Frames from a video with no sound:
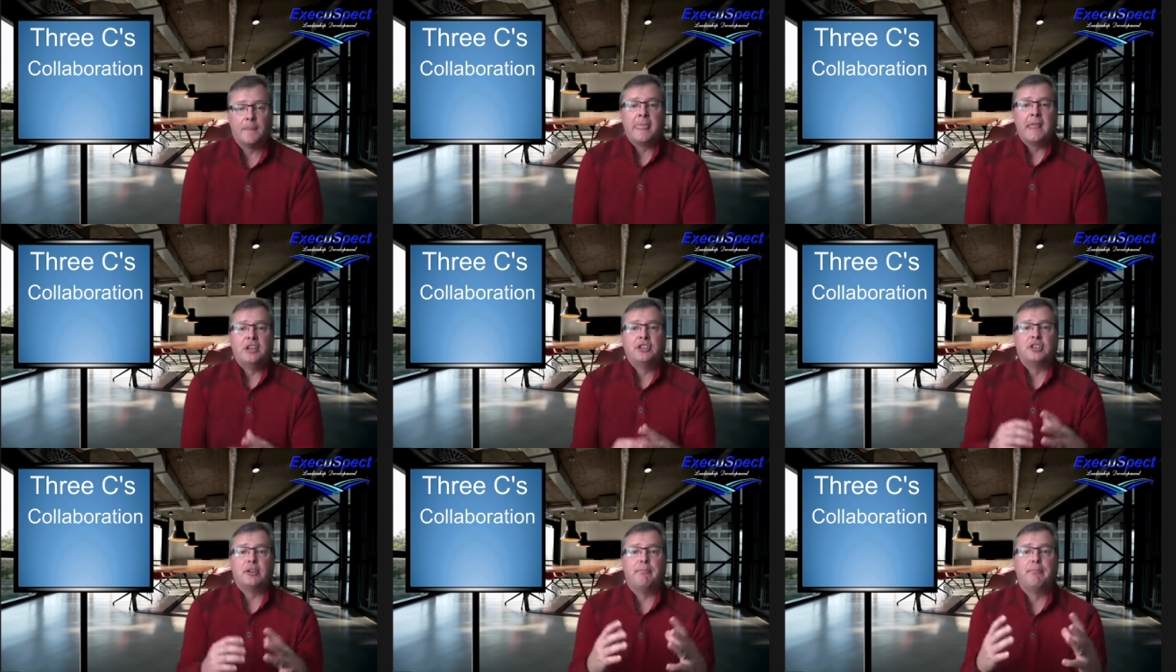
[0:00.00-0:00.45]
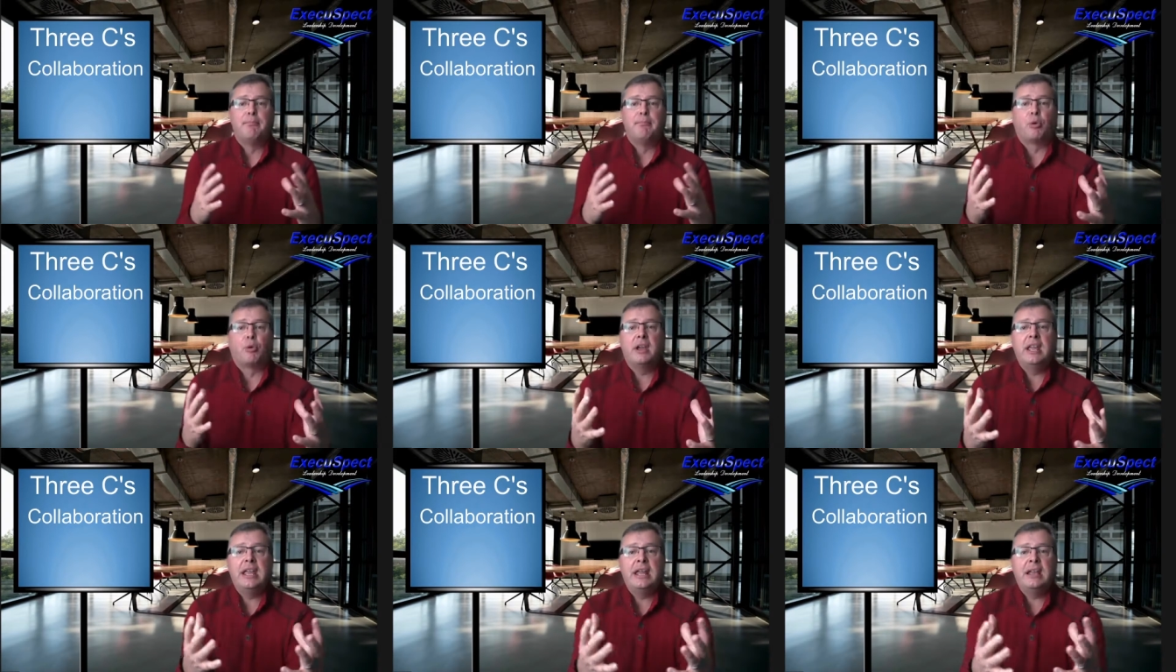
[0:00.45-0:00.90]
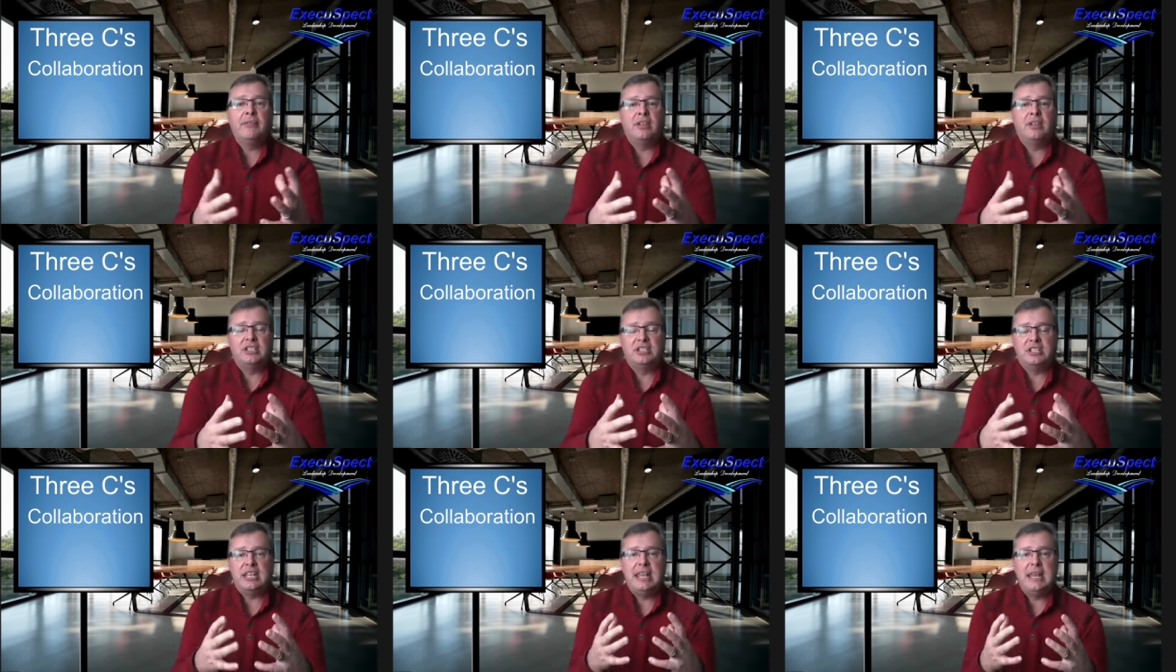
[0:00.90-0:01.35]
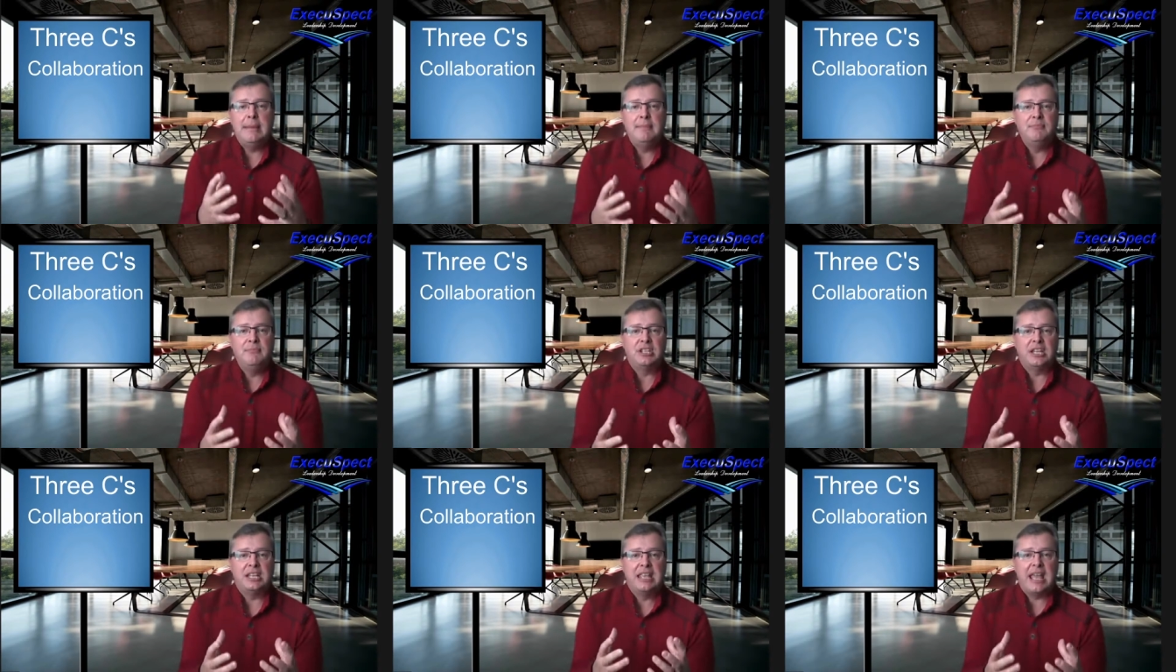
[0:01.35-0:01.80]
to bring the team
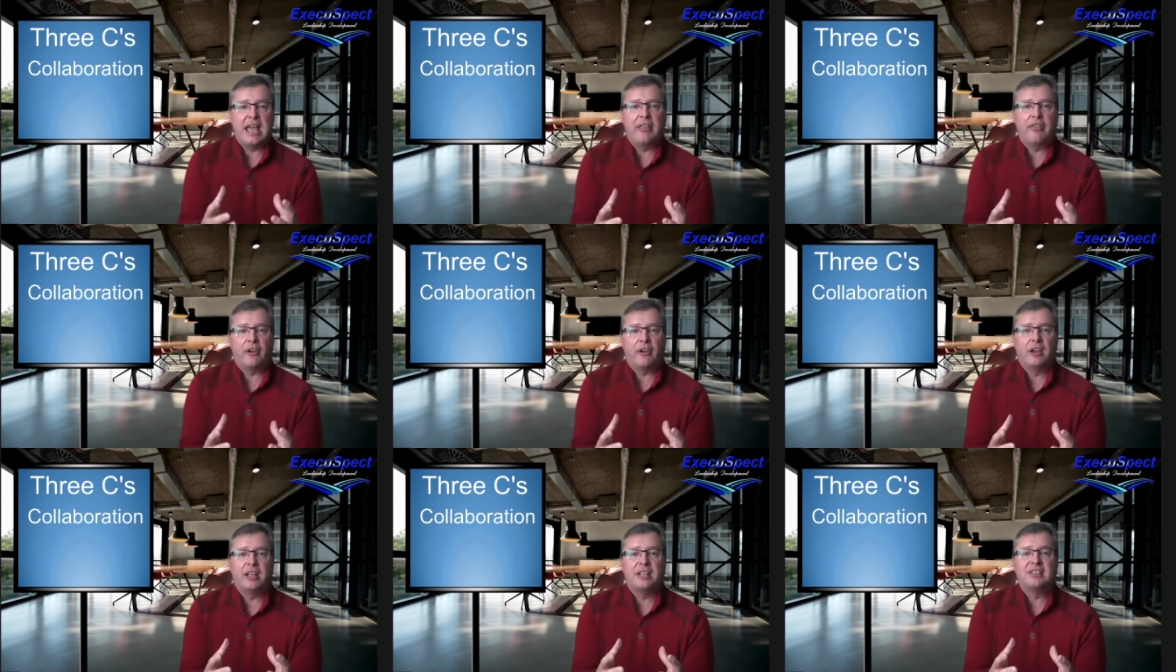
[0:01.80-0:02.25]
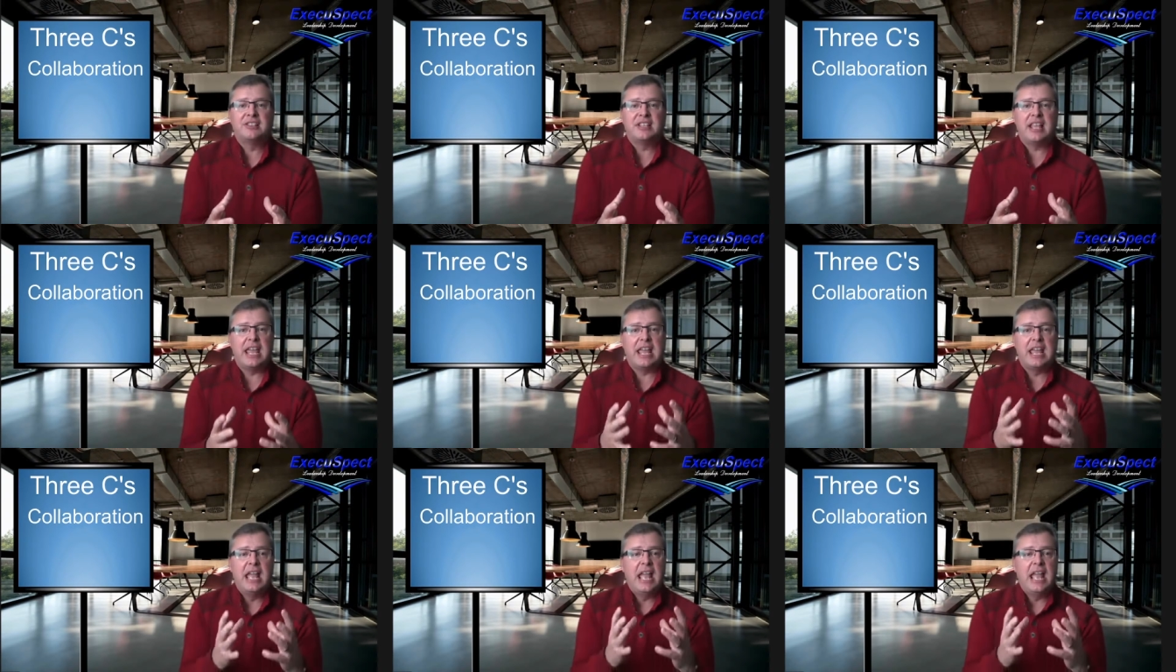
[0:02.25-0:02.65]
together and say,